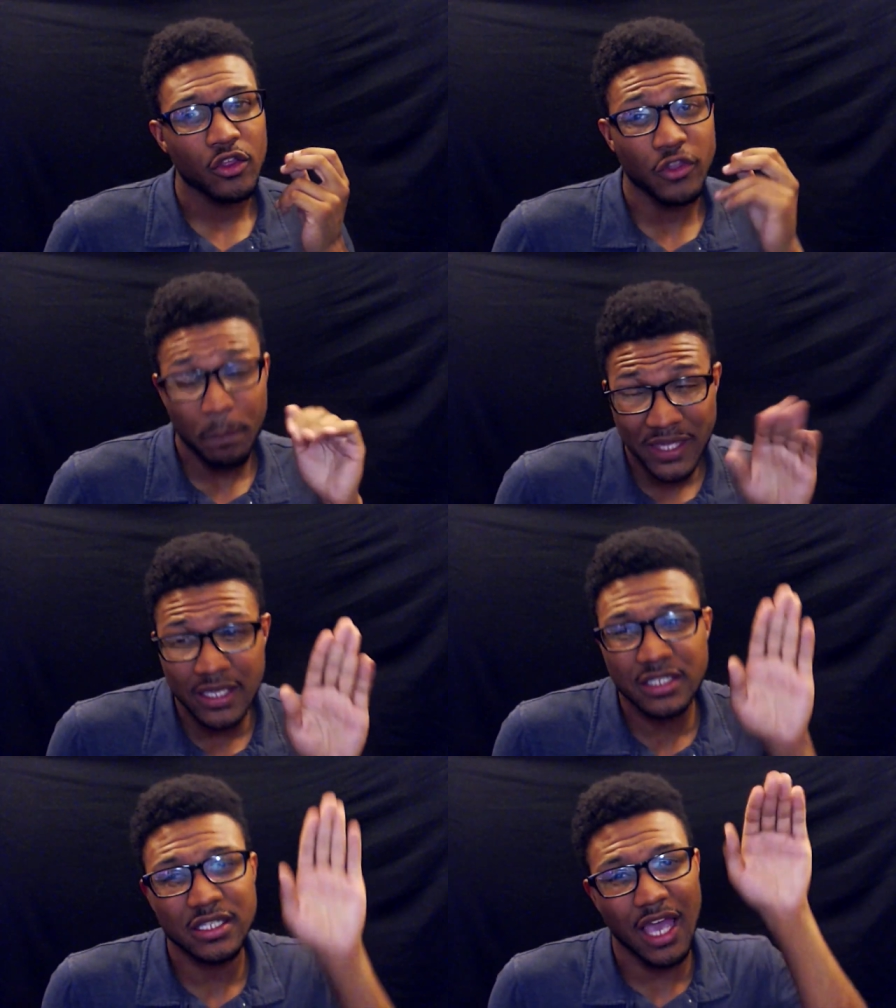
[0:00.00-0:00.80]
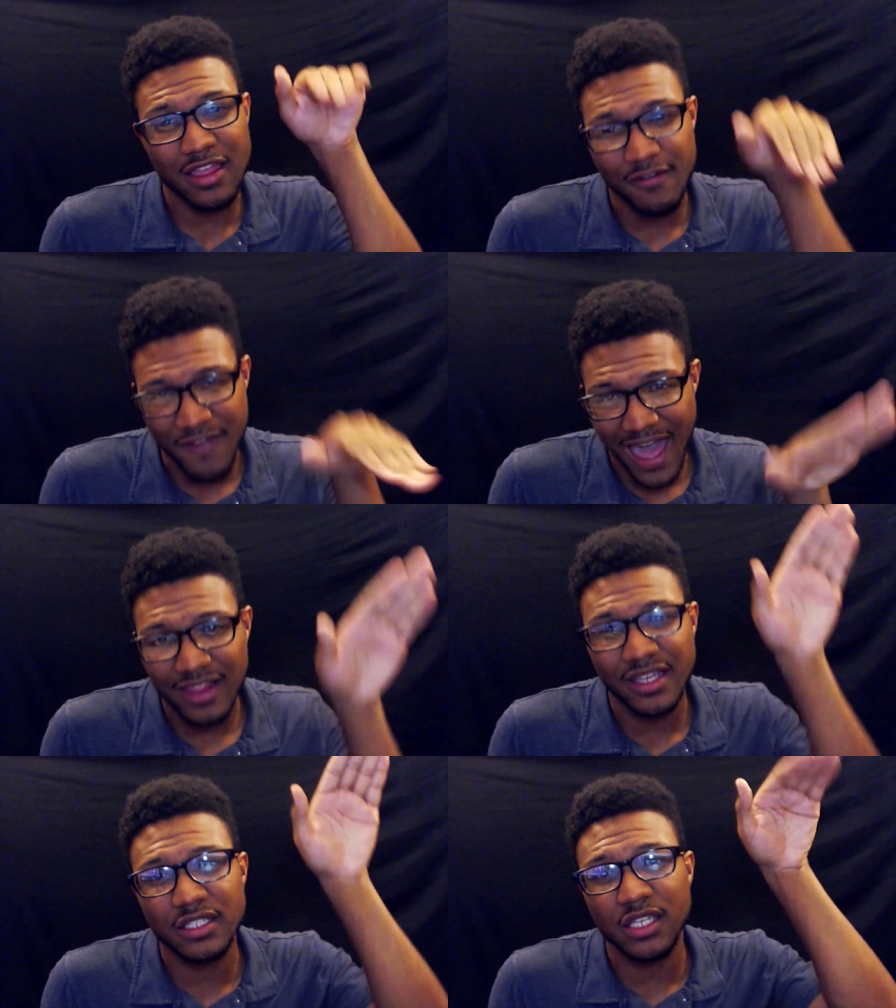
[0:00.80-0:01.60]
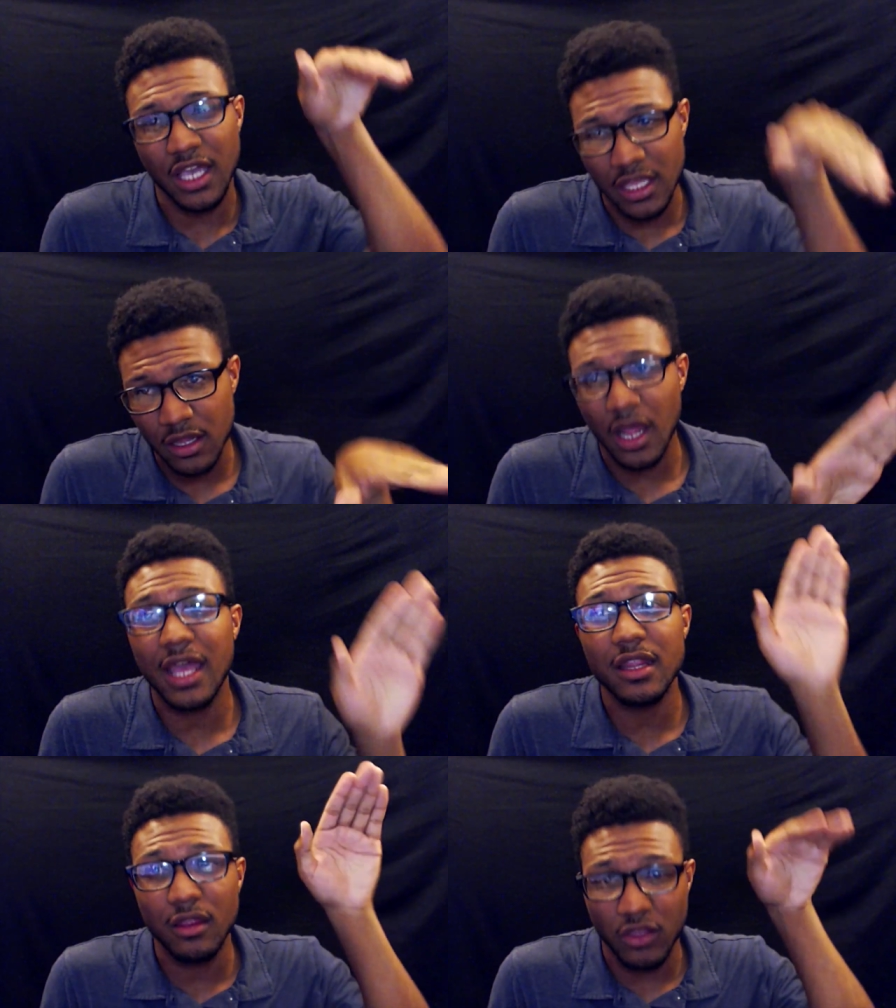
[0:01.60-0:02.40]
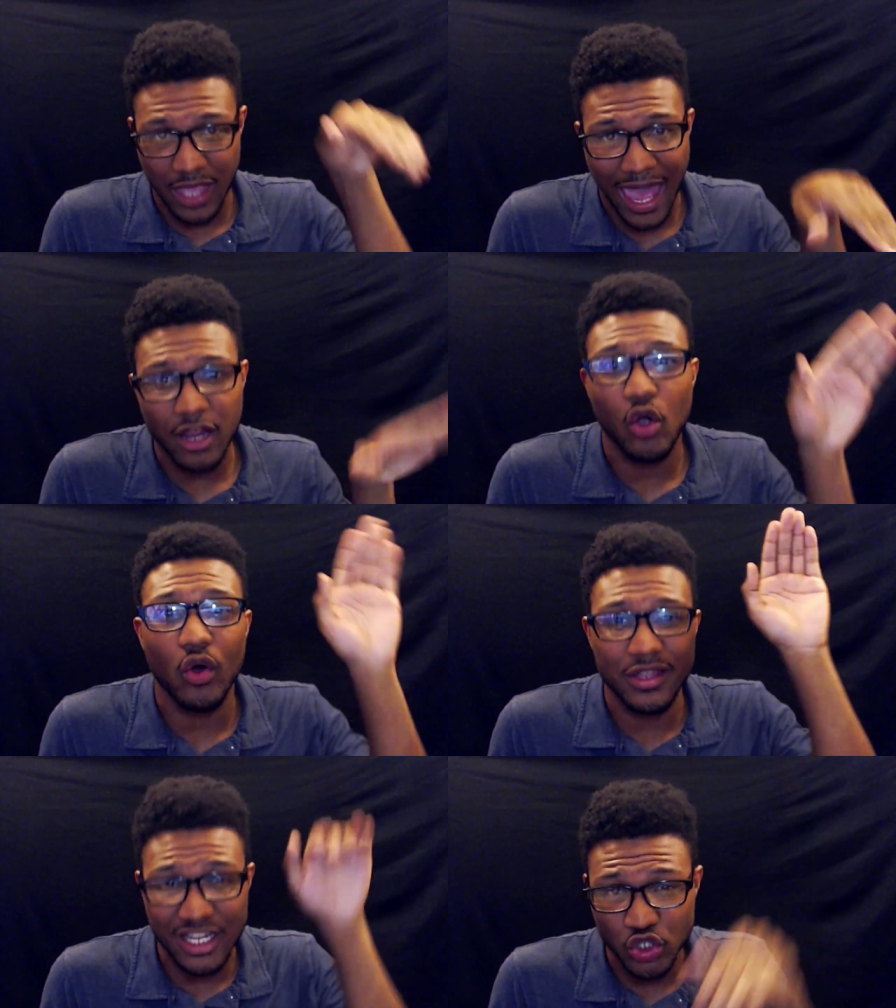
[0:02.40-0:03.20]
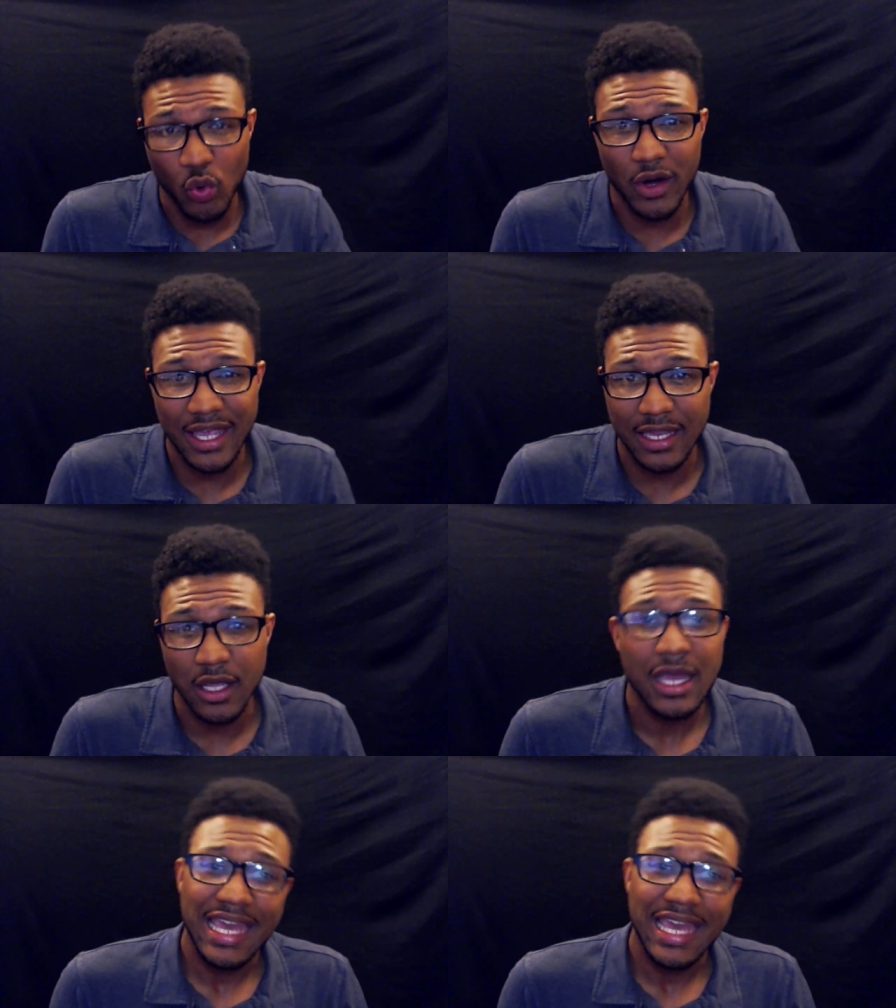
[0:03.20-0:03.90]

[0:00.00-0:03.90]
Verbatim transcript: the peaks and the valleys in the category that you are in.